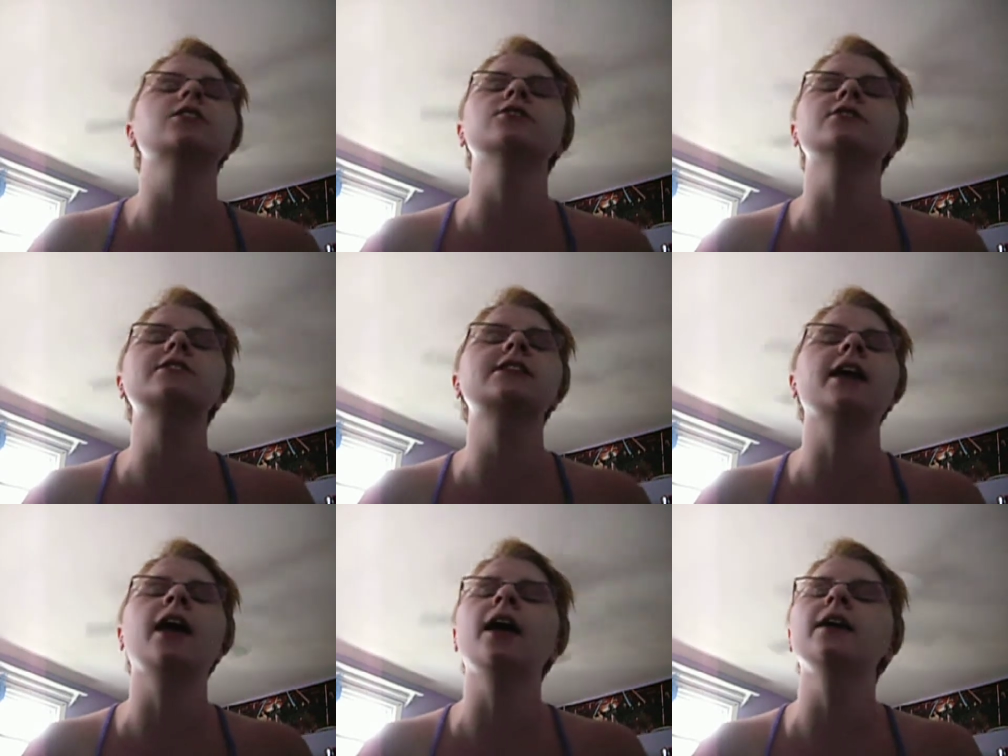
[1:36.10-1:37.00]
could
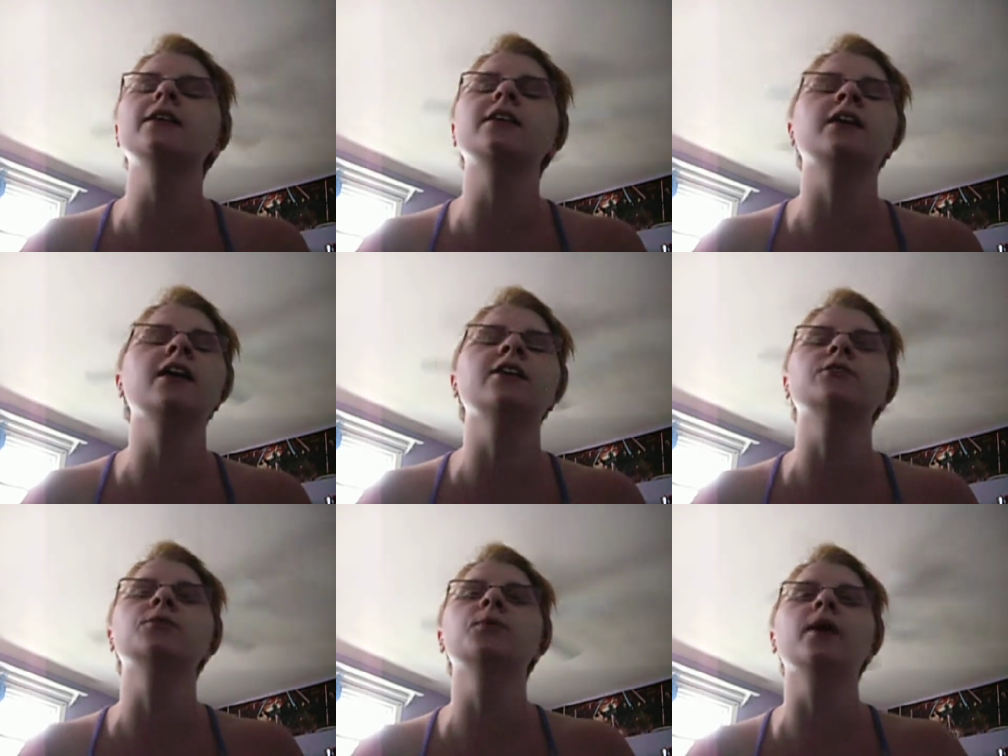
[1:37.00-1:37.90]
take it
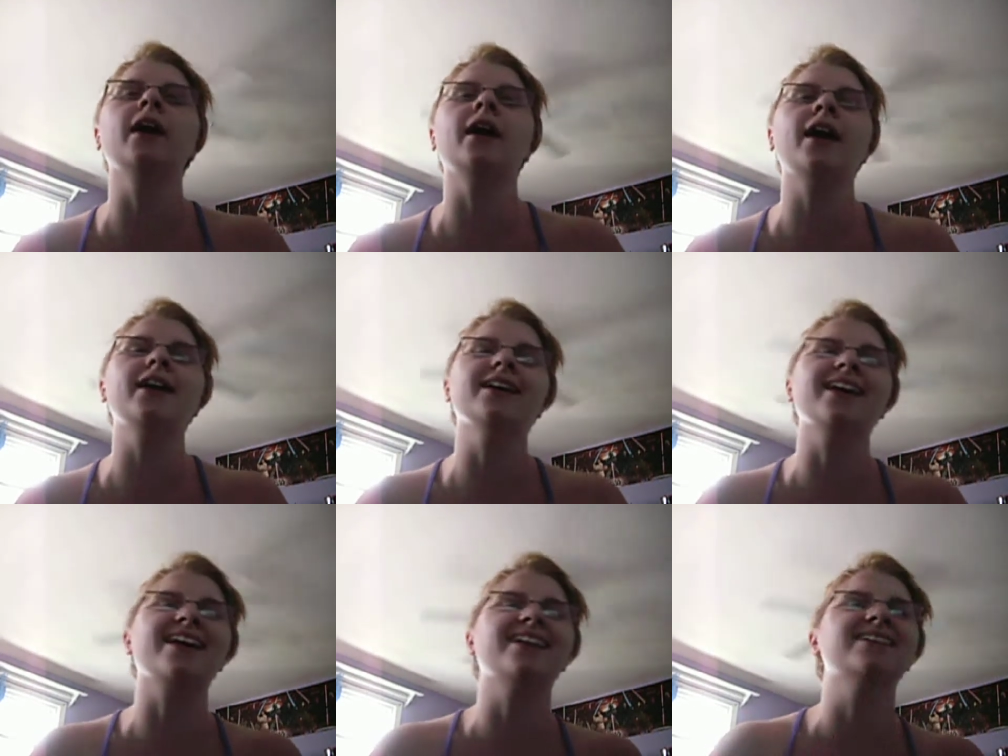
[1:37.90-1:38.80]
away.
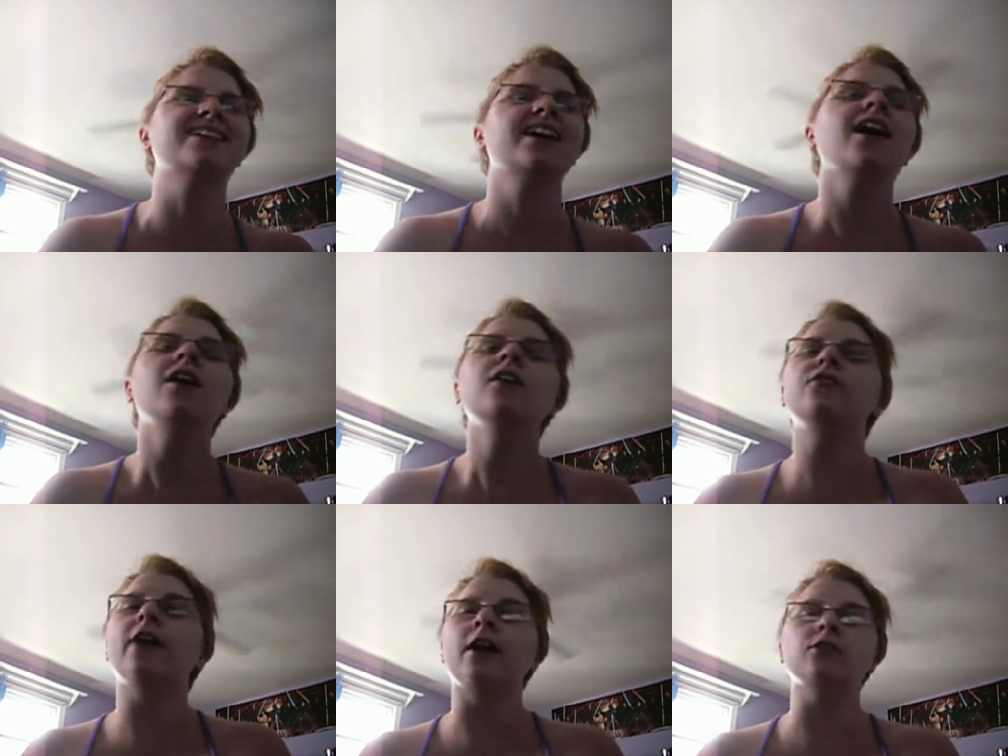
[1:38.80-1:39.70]

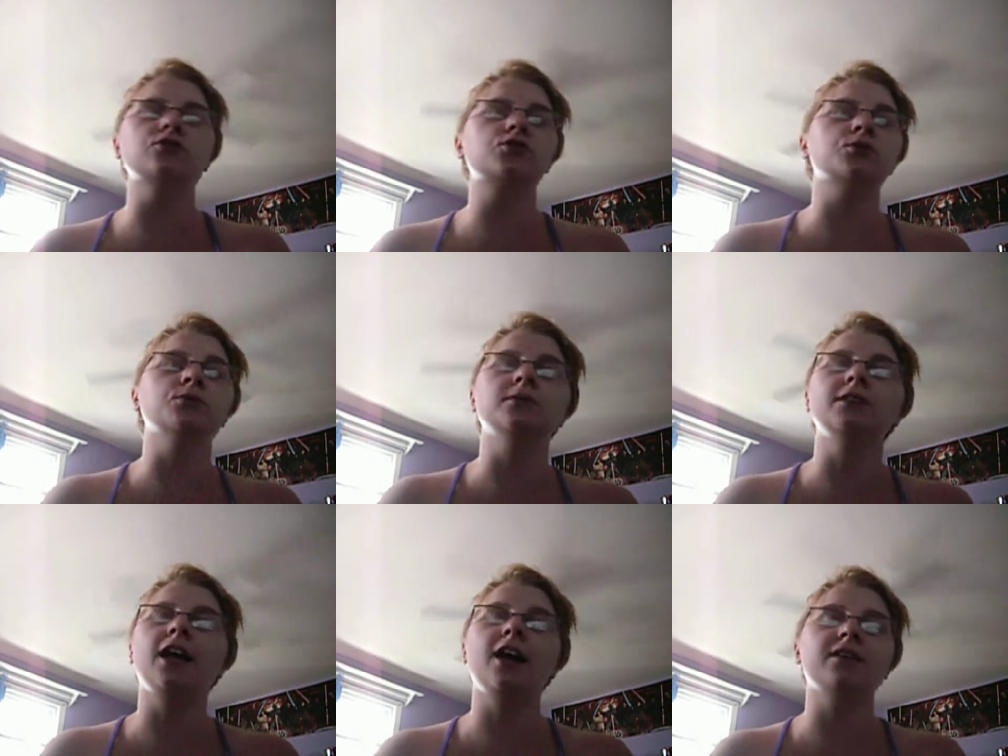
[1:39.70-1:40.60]
Found true
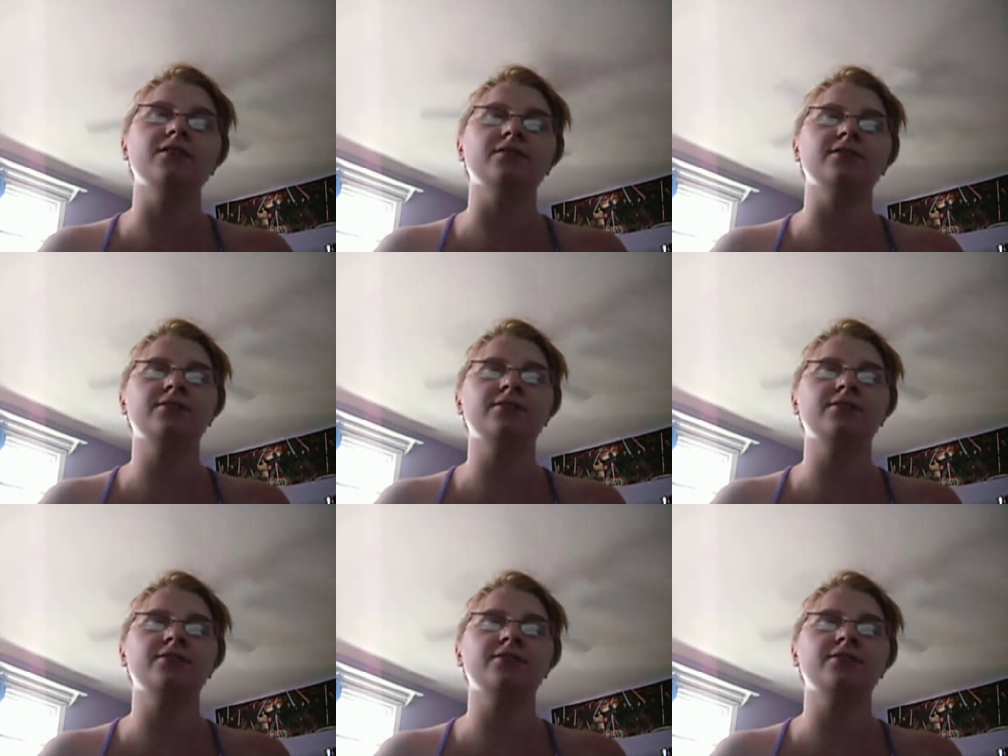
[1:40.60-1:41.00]
love.